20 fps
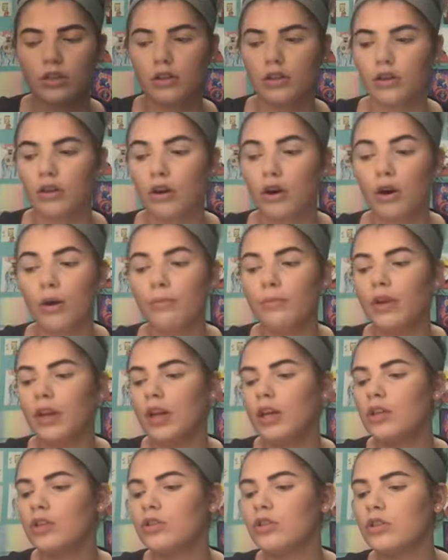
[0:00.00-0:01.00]

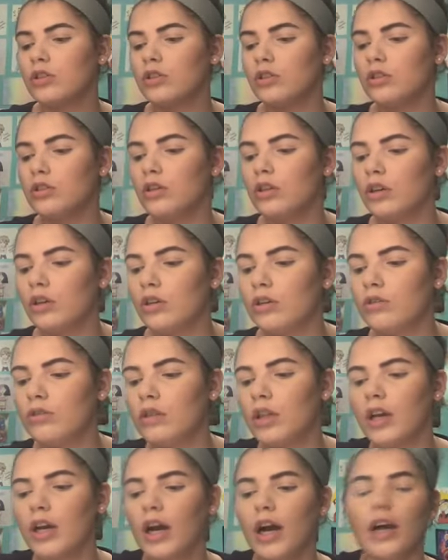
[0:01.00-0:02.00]
combination, you know?
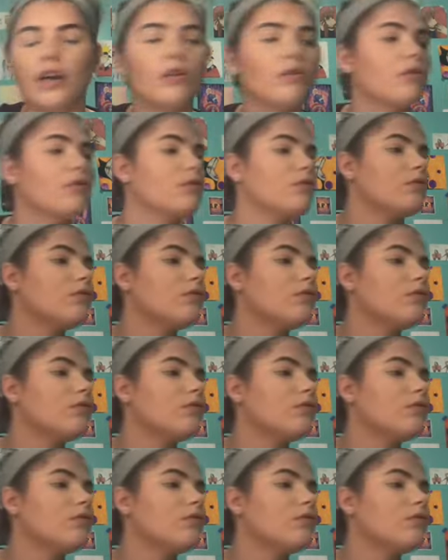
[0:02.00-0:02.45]
Like, I don't...